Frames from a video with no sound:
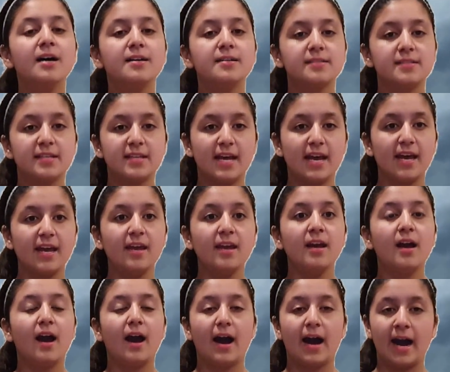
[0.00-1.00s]

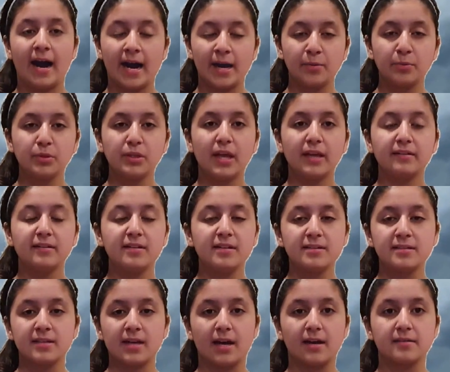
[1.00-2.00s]
Today, I would like to
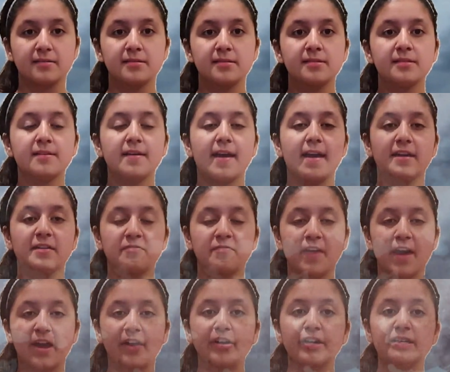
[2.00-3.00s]
discuss a
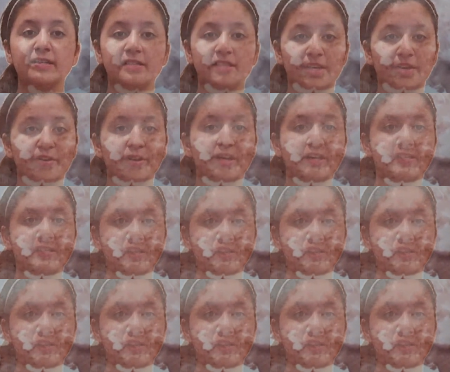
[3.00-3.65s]
very serious